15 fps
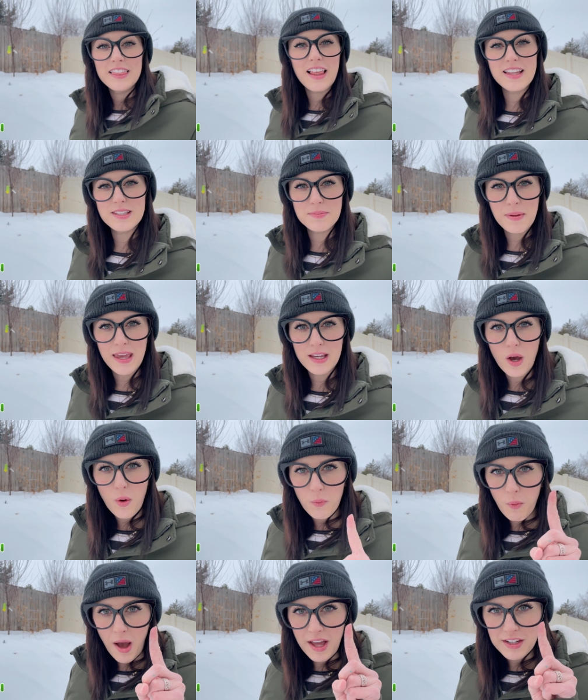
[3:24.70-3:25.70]
Let's make
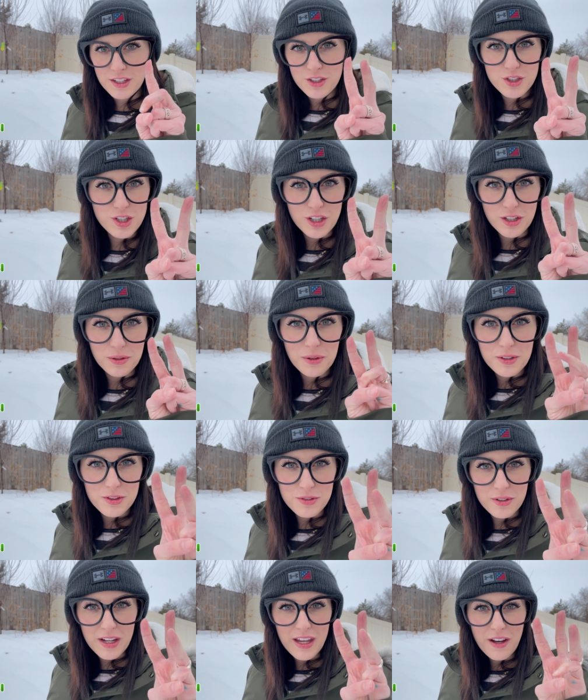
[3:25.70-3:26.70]
one, two,
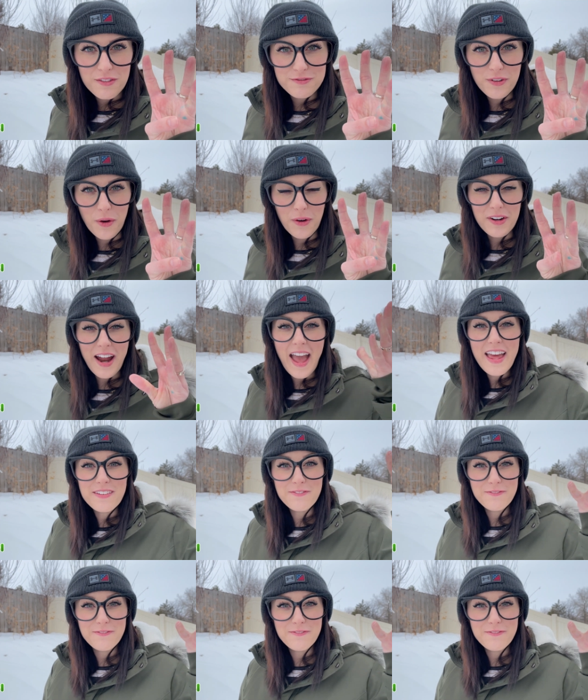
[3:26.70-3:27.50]
three, four, and